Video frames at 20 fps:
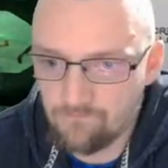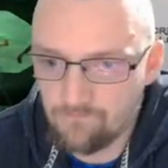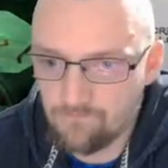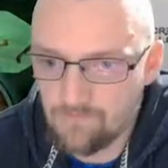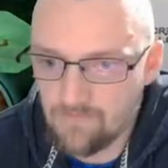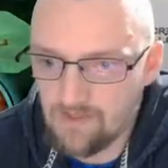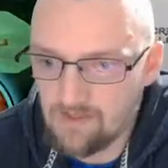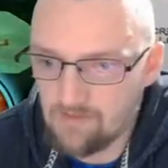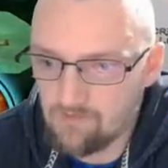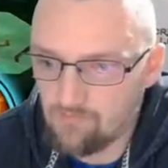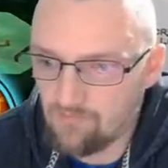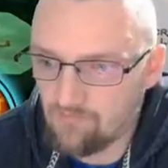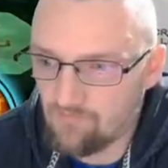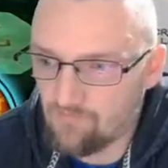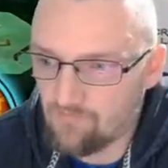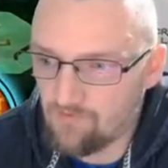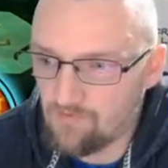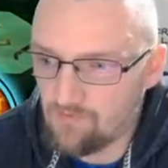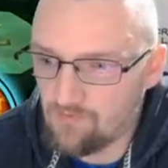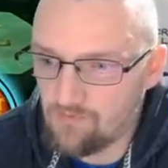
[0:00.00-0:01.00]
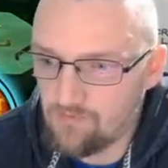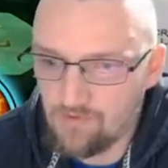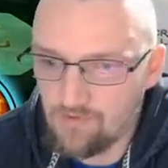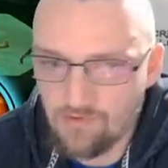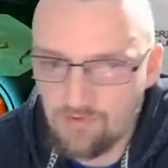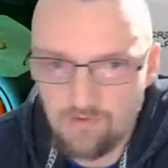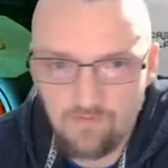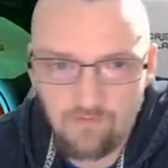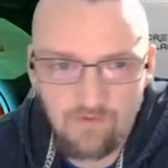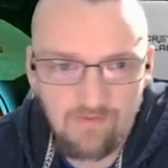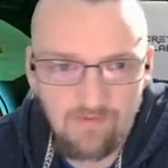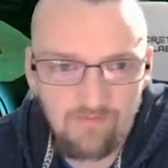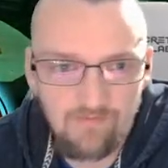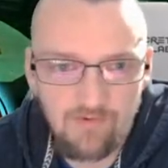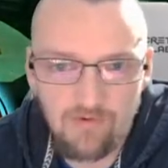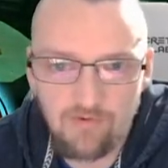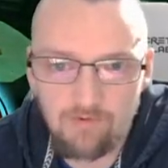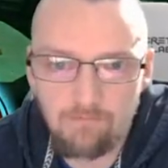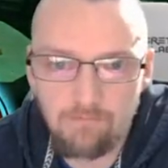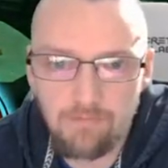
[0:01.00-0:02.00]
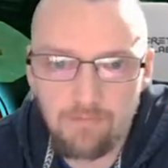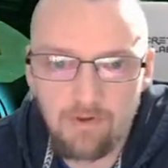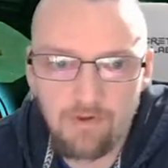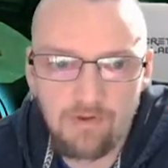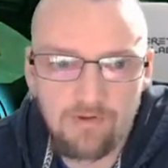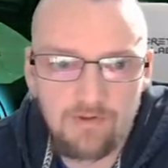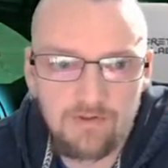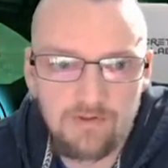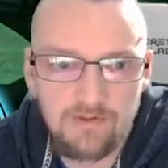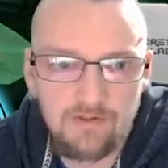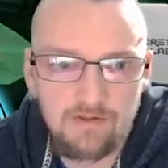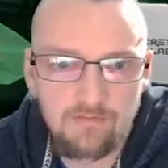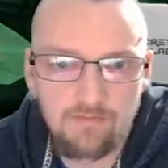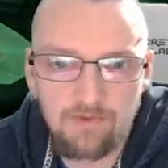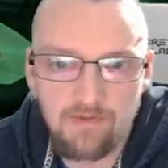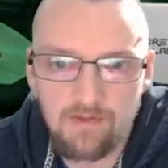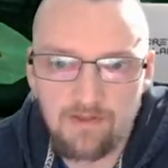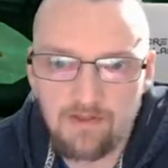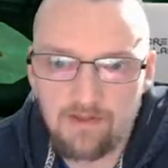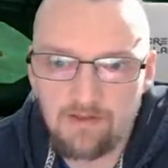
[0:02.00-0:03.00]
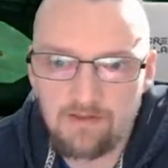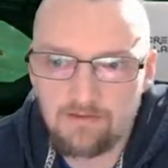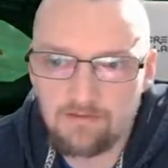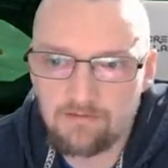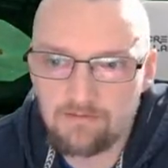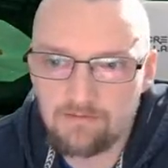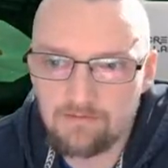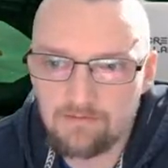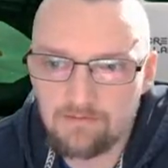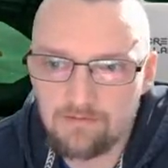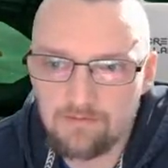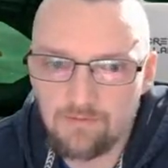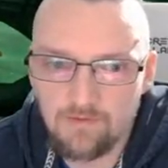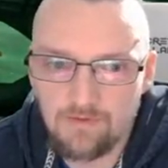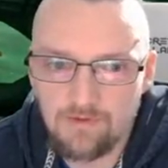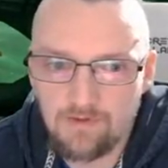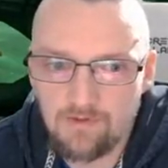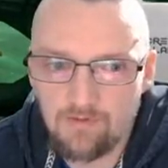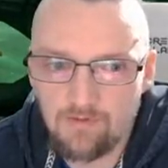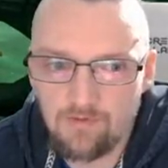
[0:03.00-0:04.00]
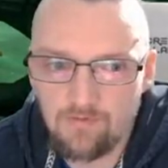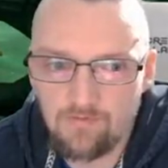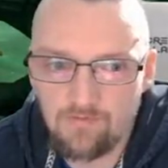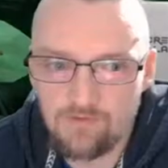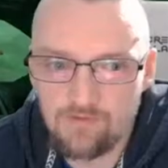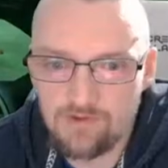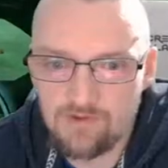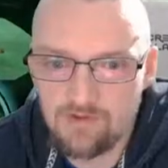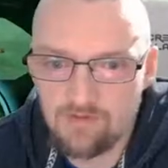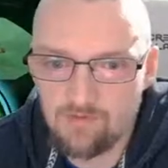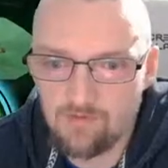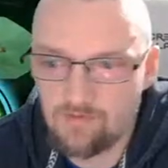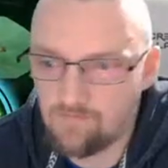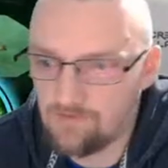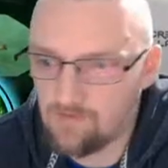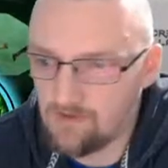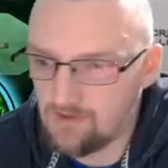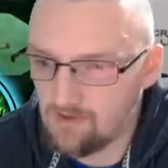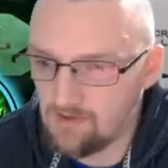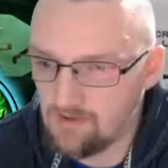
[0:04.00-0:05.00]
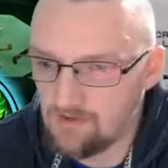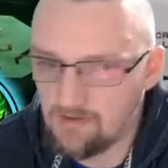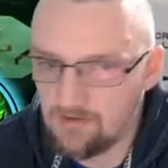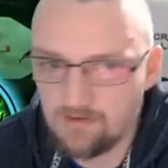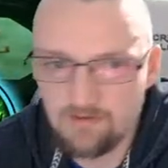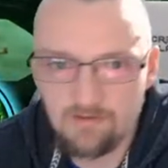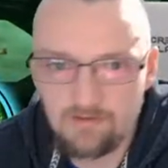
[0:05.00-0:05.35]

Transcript: Get the provoke off. We haven't got the burns up yet. So we'll just come over here.